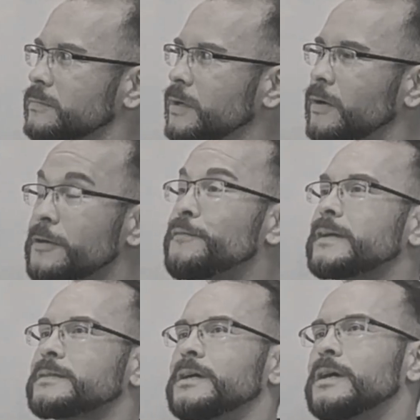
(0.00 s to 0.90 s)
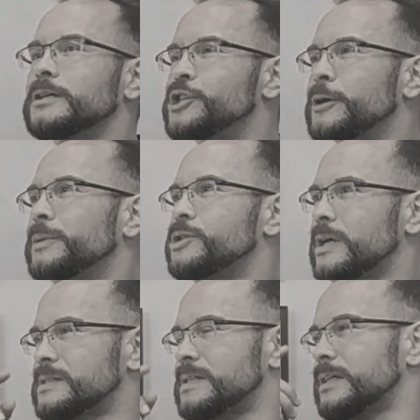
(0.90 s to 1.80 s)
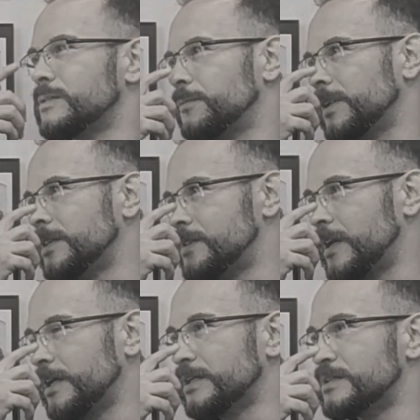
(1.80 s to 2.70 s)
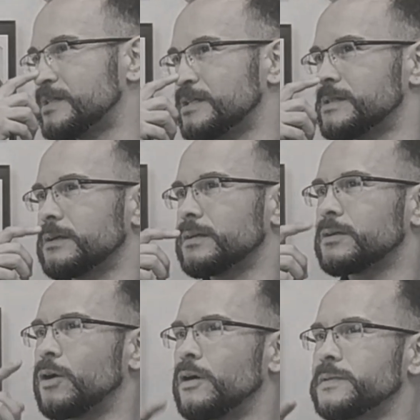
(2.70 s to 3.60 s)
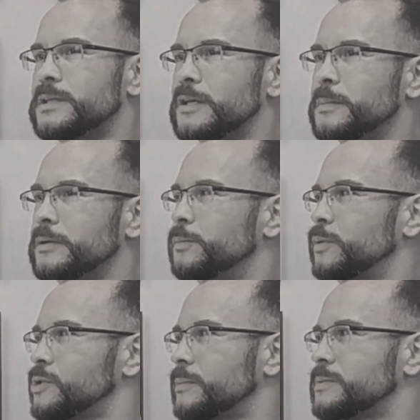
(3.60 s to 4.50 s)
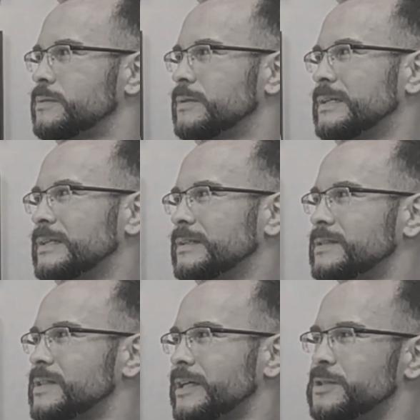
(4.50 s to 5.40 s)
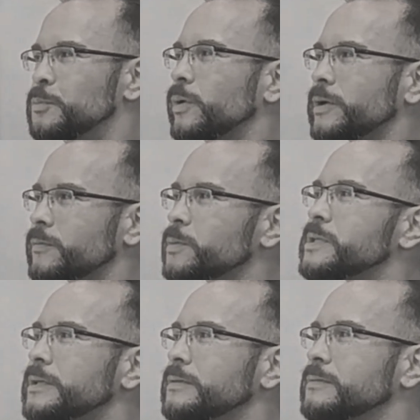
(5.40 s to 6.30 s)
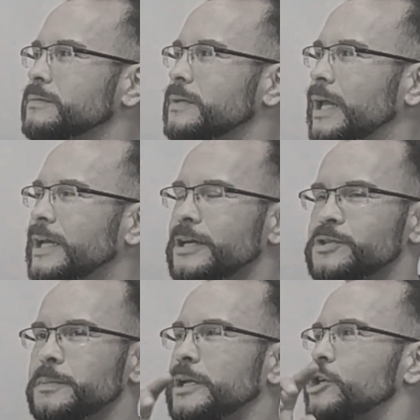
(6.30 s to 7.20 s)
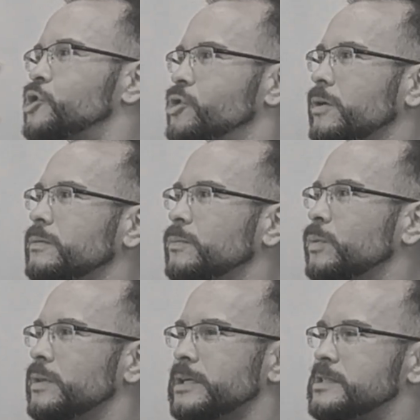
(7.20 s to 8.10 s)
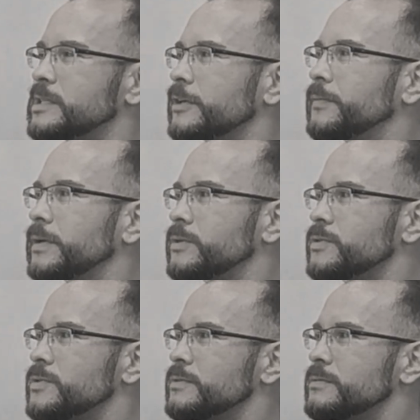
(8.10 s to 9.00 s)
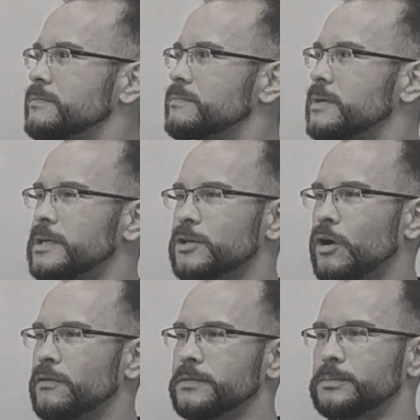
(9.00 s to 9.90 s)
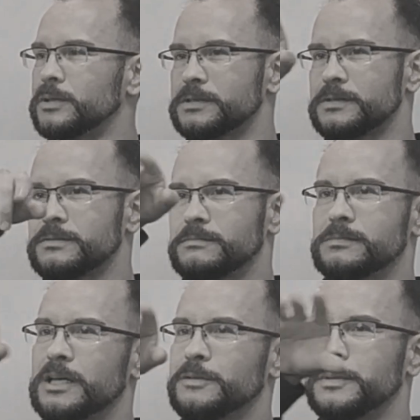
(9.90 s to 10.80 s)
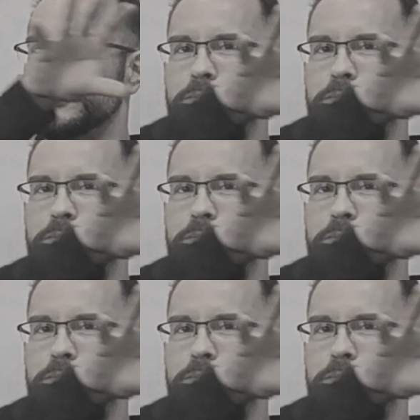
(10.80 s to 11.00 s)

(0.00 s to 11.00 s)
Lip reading: No. In fact, Jamie Josta has a funny saying. He says, "Coffee, death metal, push-ups." That's like his morning routine. And he actually made a shirt with like stick figures, right? Coffee plus death metal